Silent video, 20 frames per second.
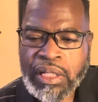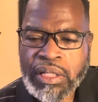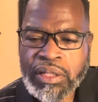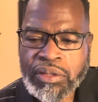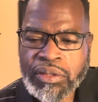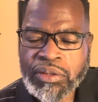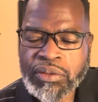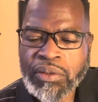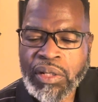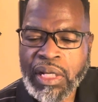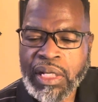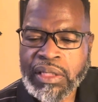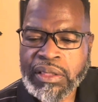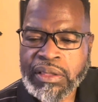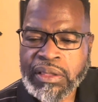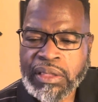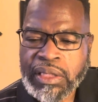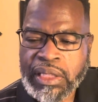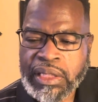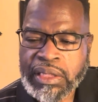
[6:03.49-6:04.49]
to us
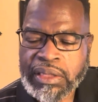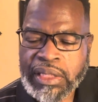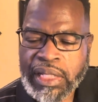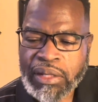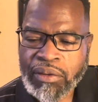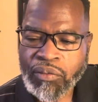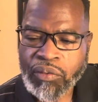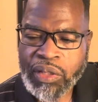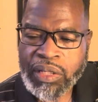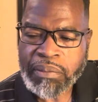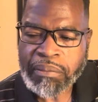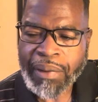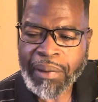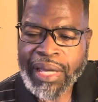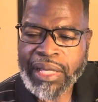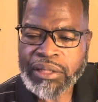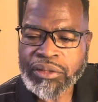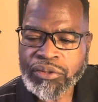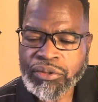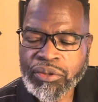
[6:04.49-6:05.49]
is that we
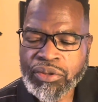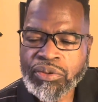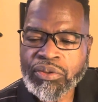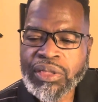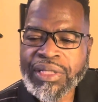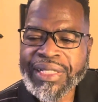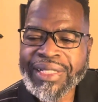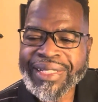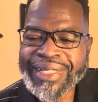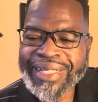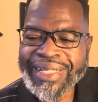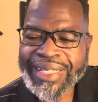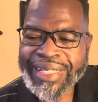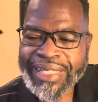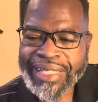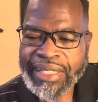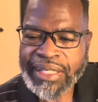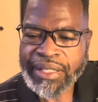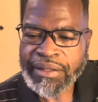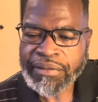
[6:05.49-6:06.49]
might truly
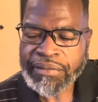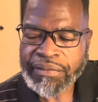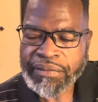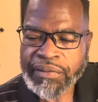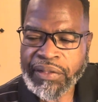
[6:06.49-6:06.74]
live